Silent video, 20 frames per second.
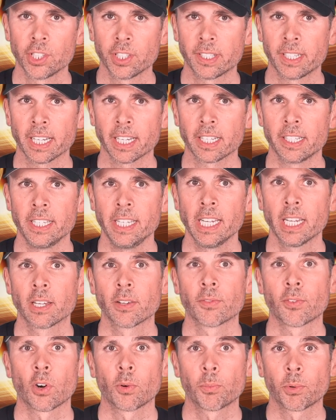technique
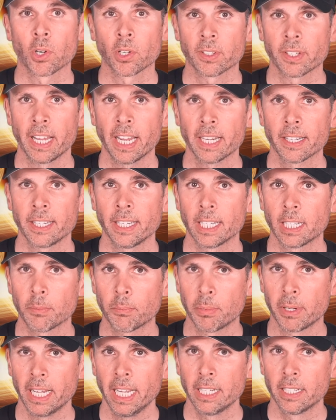for protecting the
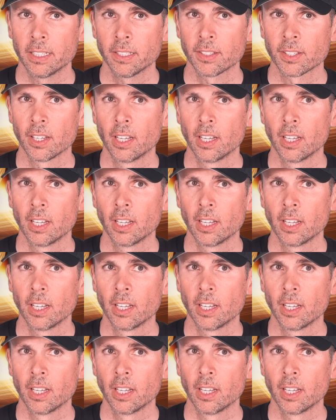planet